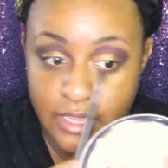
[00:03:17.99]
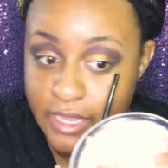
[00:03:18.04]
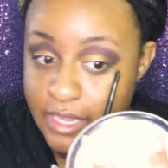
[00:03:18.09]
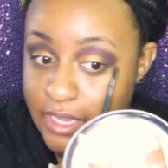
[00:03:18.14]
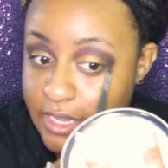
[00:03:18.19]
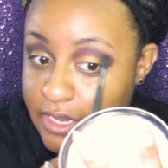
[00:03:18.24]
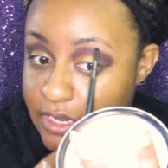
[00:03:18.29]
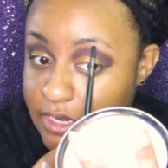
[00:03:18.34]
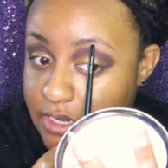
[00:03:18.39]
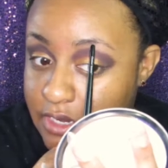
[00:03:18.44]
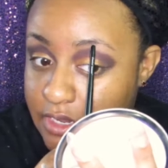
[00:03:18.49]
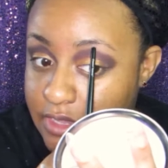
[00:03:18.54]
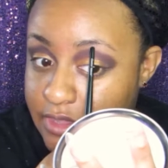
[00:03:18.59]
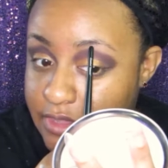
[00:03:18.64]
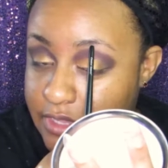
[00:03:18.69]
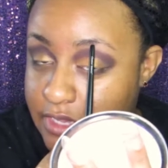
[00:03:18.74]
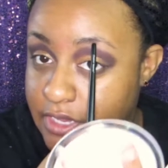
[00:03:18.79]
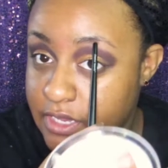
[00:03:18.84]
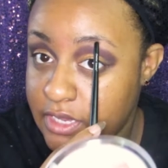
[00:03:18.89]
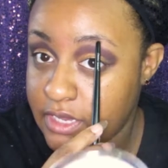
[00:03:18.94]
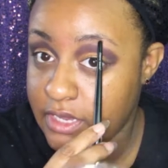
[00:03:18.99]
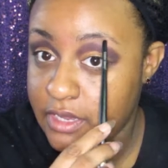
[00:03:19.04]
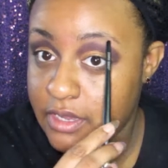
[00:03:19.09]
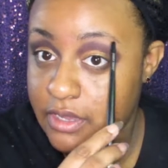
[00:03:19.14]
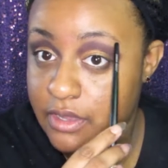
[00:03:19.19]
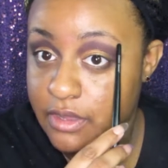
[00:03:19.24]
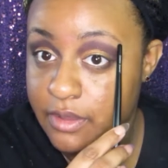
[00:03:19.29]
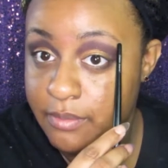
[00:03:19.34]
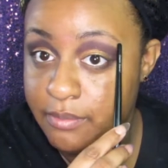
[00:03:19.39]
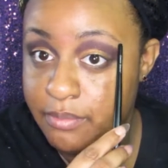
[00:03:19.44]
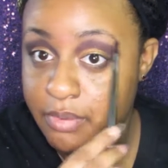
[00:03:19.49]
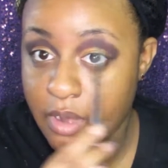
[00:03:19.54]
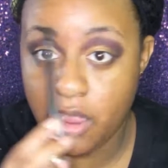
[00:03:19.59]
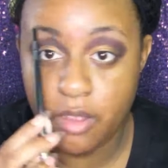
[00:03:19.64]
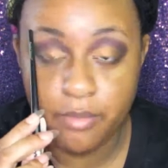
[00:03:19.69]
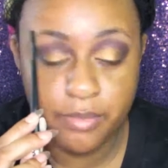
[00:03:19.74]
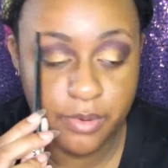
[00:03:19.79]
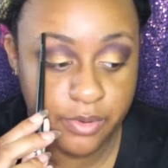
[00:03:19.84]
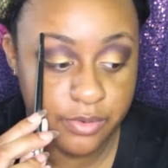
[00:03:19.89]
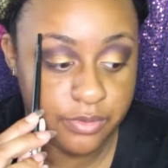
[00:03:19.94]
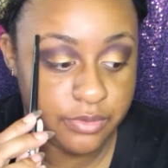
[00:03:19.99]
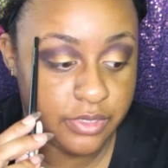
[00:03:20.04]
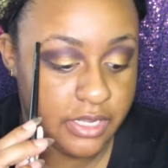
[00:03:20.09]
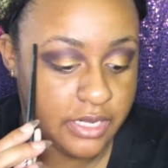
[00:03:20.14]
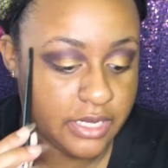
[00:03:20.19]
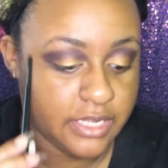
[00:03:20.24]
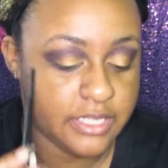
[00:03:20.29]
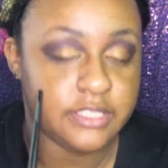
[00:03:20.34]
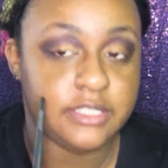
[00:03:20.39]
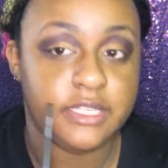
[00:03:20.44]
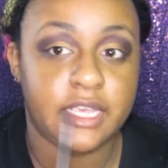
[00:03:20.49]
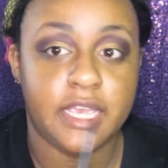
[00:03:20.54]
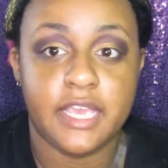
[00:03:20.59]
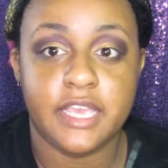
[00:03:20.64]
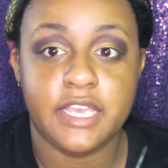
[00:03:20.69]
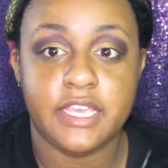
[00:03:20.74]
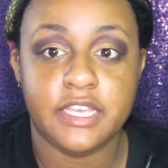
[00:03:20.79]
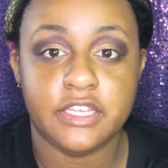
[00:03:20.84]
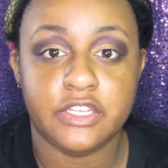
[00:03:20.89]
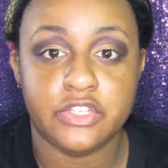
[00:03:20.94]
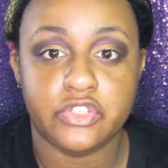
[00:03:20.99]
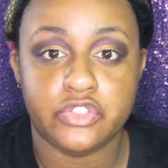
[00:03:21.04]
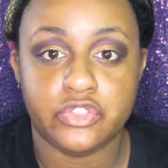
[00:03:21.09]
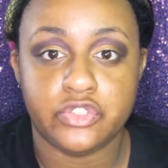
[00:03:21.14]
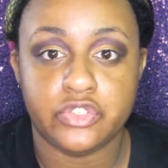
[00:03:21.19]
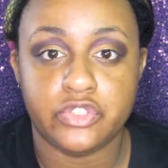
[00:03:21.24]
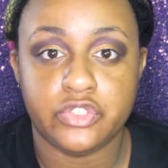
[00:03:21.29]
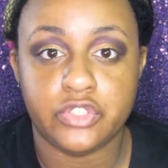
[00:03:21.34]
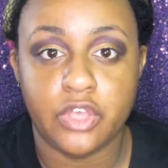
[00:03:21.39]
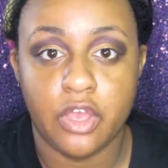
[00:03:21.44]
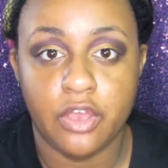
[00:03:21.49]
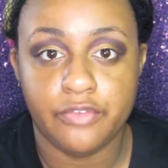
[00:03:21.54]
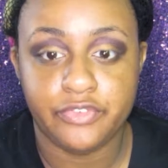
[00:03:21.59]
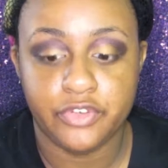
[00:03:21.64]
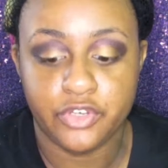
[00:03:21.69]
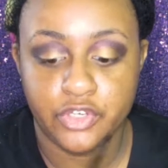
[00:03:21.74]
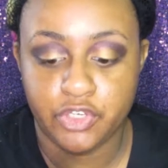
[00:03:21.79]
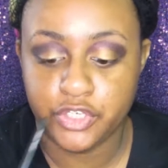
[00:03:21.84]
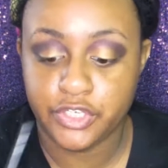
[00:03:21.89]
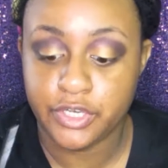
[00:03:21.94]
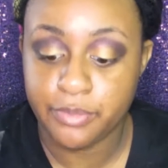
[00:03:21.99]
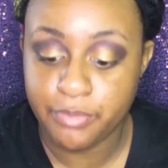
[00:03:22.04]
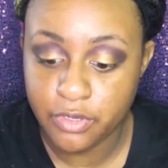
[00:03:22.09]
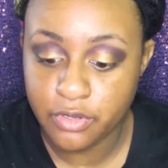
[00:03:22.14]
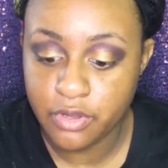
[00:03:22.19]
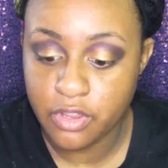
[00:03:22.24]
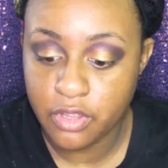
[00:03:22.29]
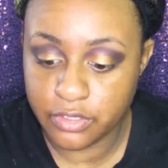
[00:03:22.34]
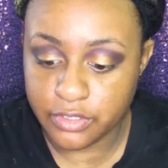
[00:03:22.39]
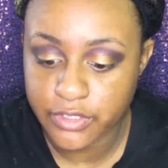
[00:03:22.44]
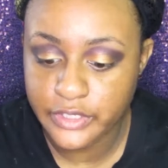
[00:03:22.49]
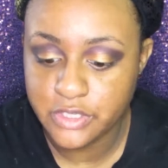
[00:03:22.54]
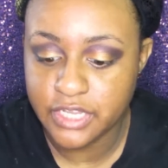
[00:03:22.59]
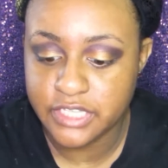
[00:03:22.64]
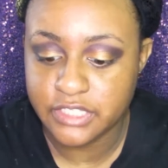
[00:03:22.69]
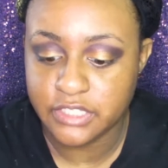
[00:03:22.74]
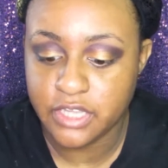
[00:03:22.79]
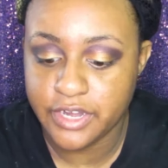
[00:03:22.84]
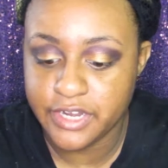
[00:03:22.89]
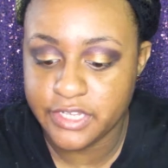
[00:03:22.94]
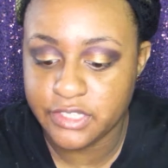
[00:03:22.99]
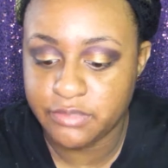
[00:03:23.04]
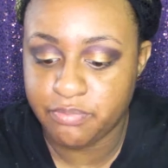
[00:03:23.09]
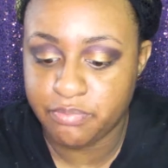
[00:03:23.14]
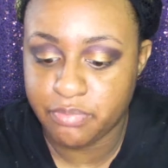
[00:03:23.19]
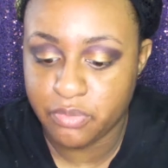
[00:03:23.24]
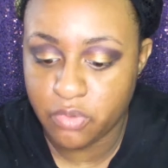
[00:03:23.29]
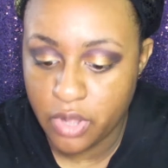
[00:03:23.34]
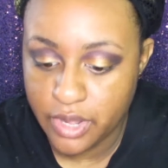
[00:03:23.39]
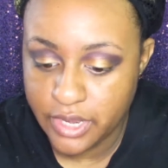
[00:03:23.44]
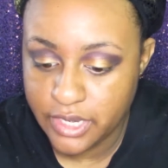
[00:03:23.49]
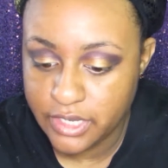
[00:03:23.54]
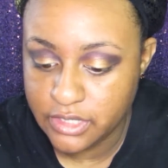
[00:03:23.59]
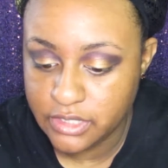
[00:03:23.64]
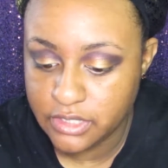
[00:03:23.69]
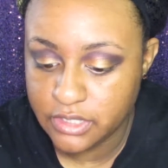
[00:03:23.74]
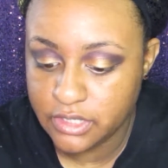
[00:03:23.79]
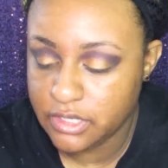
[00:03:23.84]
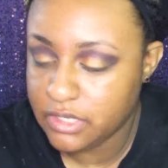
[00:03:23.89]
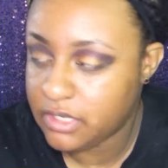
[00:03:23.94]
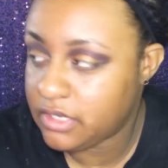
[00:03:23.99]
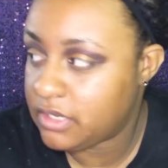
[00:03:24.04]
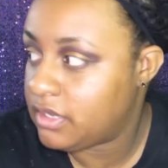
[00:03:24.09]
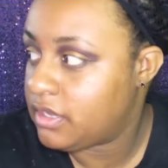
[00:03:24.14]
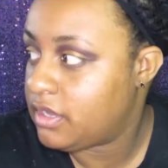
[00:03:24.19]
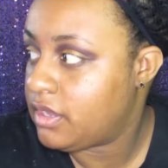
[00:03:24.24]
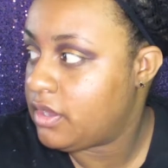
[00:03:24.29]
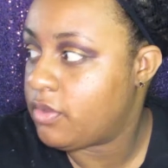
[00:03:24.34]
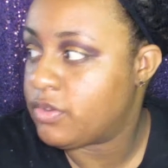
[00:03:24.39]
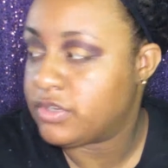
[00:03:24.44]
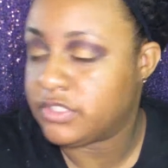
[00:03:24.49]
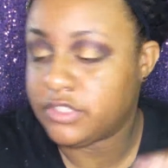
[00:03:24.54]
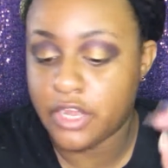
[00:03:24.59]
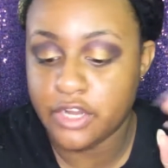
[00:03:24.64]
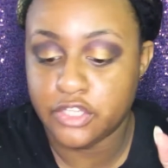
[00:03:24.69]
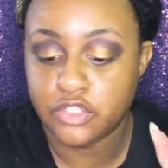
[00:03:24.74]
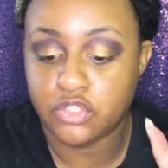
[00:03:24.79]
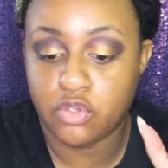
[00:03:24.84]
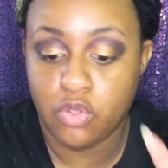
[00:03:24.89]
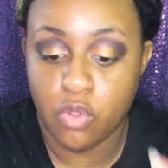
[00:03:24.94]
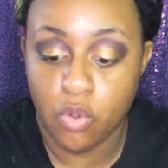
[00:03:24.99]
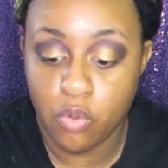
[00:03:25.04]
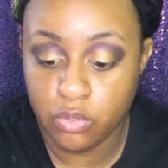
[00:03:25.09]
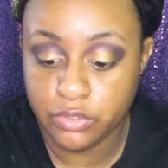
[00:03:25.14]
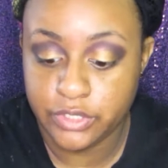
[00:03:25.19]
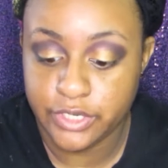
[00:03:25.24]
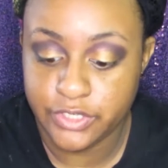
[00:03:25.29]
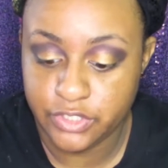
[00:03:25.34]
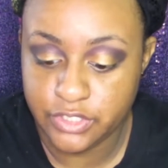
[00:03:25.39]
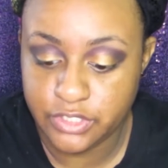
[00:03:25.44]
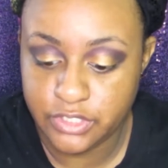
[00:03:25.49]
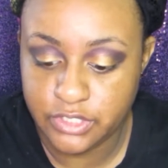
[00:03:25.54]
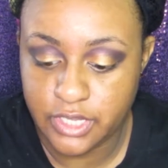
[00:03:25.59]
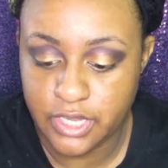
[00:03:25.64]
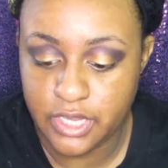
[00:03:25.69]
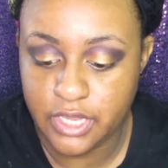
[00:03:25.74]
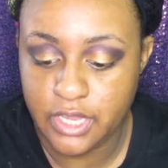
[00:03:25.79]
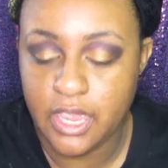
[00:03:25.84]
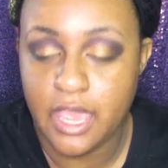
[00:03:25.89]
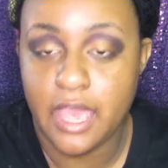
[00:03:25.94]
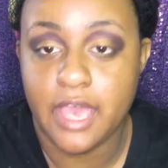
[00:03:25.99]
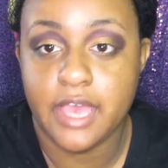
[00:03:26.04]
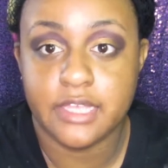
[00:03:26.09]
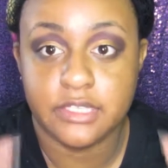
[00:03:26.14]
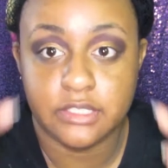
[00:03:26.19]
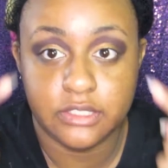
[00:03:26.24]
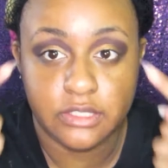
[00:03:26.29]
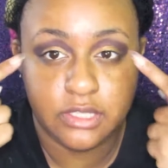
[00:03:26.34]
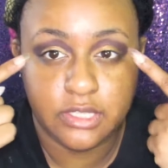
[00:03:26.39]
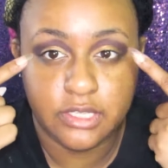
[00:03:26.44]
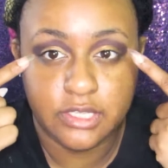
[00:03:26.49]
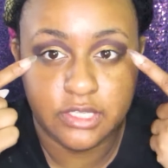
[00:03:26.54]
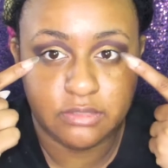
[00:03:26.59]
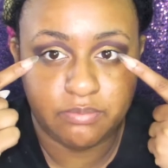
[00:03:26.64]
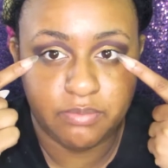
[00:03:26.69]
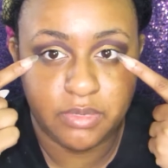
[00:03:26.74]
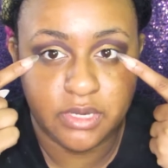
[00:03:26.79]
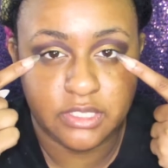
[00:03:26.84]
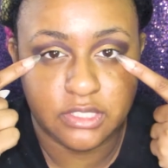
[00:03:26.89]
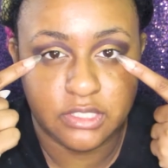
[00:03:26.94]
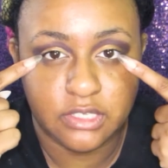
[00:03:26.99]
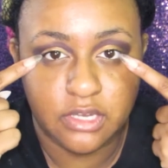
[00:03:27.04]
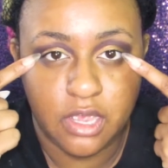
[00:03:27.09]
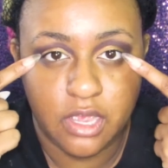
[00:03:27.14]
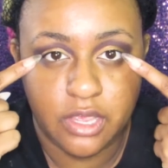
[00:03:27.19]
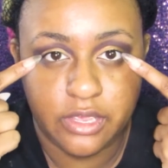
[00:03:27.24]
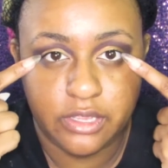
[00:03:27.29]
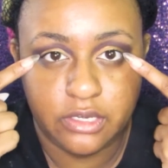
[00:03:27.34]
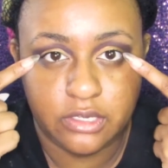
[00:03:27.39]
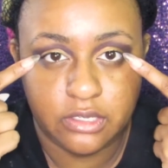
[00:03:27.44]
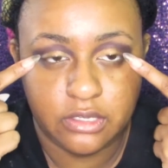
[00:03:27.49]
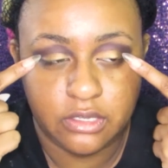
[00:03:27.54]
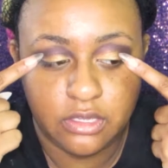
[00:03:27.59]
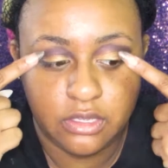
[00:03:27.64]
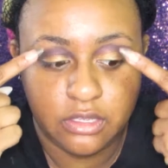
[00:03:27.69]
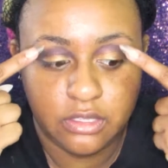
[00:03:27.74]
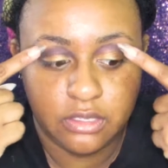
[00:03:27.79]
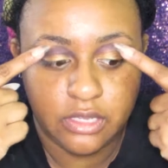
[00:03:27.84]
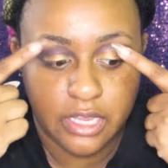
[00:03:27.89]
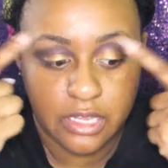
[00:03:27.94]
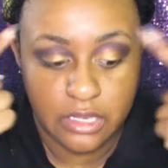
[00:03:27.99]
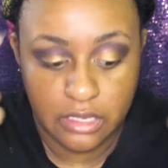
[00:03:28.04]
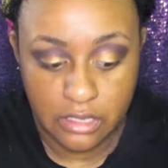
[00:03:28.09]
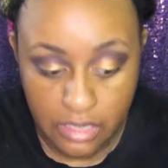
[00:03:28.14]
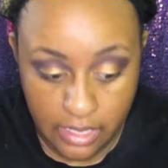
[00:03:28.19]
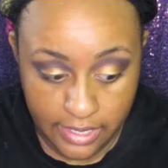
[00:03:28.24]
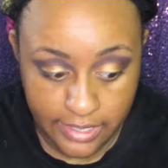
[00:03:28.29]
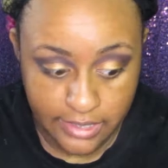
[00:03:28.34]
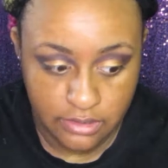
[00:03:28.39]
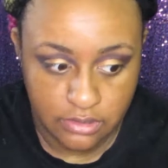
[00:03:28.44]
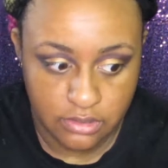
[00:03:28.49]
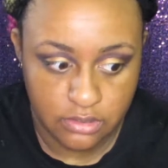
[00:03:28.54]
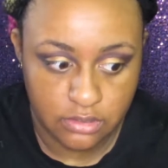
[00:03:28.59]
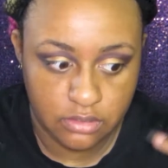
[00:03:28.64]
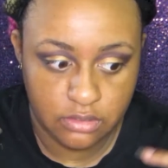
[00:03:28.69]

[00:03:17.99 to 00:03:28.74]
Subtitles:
In the brow bone, it is a softer shimmer color. It's not as bright, or it's not as gold, I should say, as this, but it's not like light.